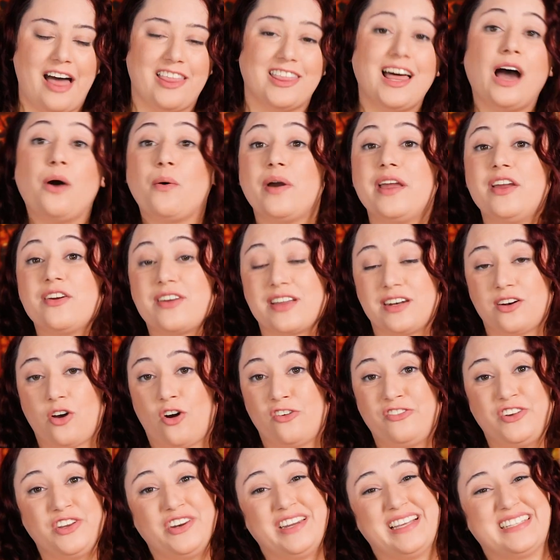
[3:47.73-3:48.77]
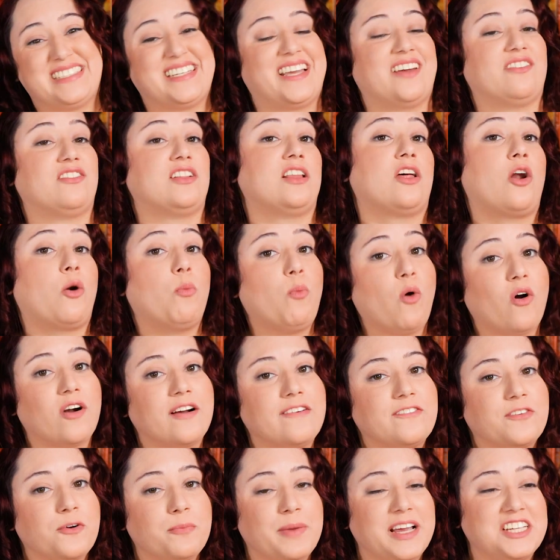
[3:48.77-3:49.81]
and that way you can know if you need to give a little more
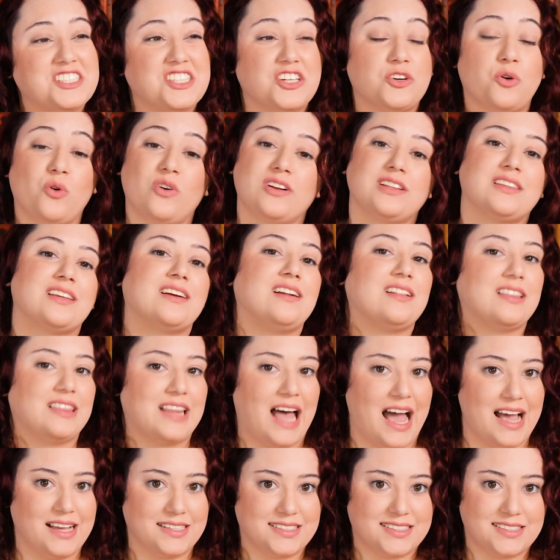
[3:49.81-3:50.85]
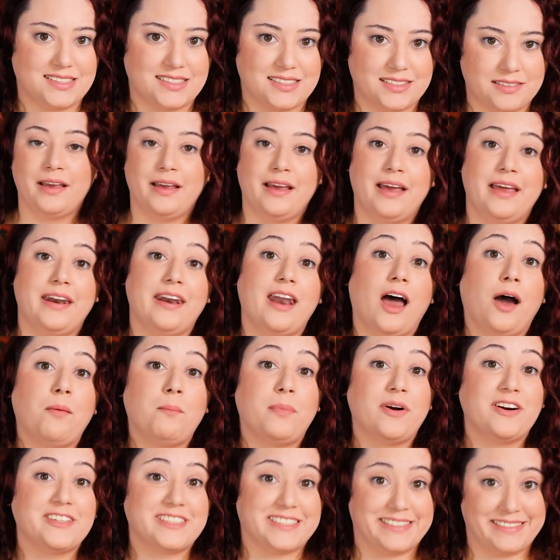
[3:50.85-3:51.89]
information or a little less.
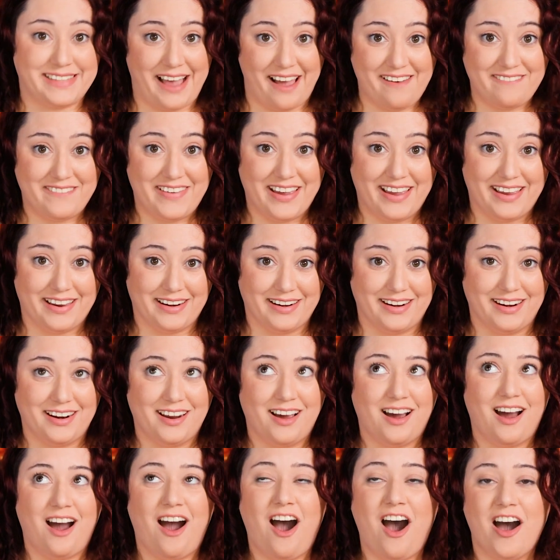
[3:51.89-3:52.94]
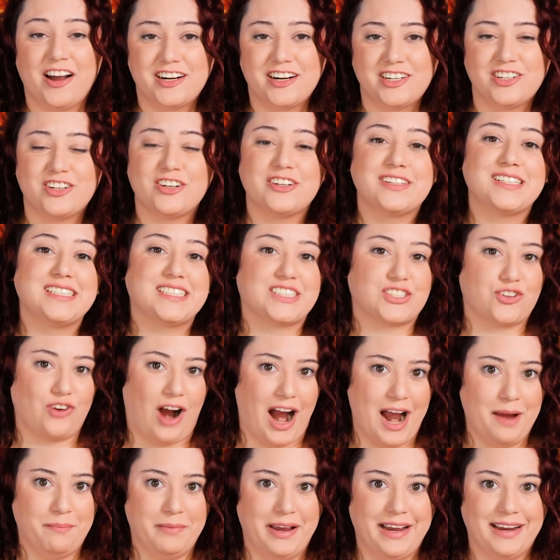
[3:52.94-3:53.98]
Number seven, under
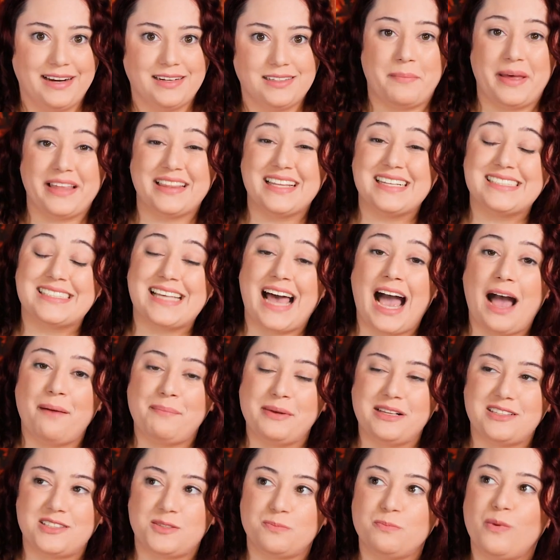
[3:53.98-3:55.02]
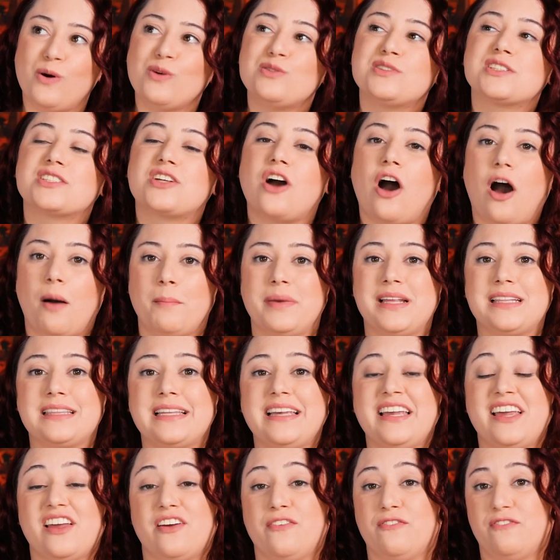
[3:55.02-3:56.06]
describing. And this happens most
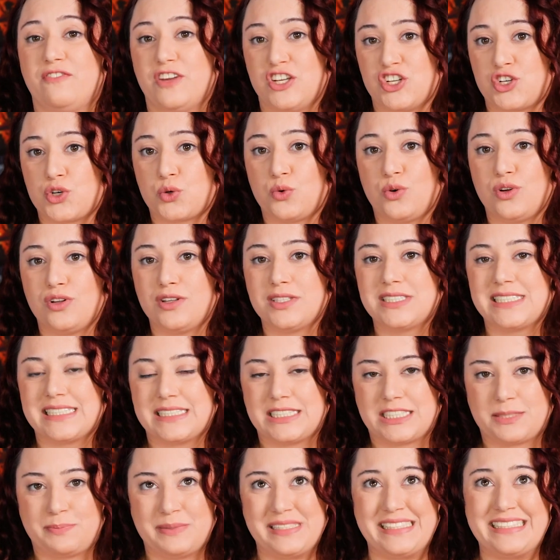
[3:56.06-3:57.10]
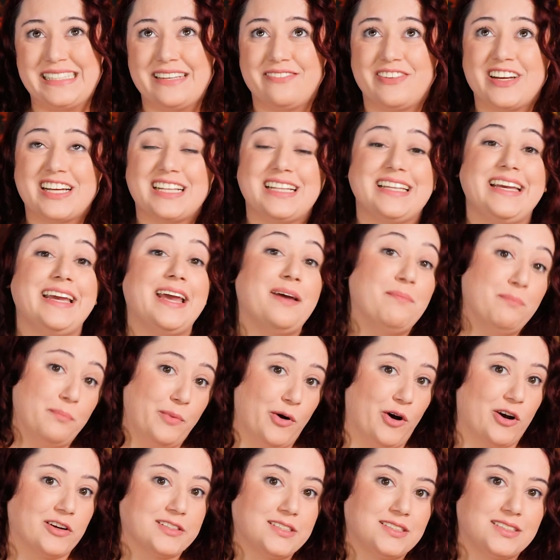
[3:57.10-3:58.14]
commonly in visuals, specifically in
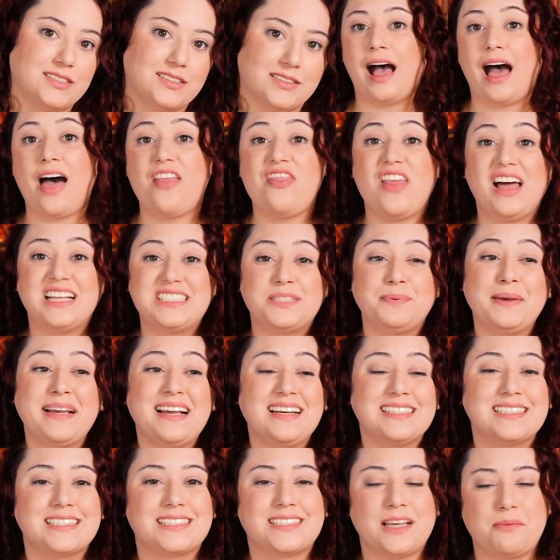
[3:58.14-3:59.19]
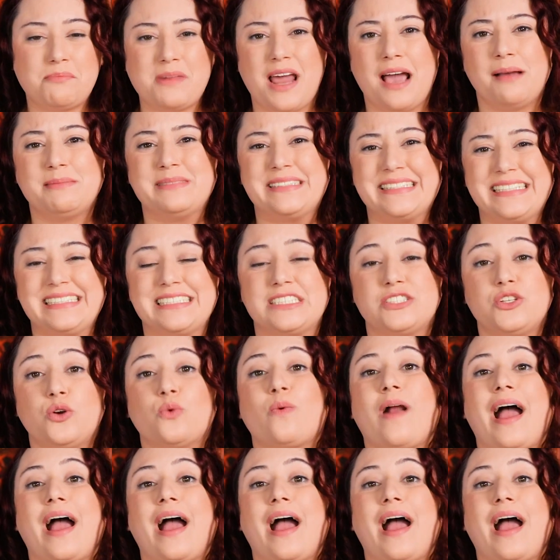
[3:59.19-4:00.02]
books. And that's because sometimes these new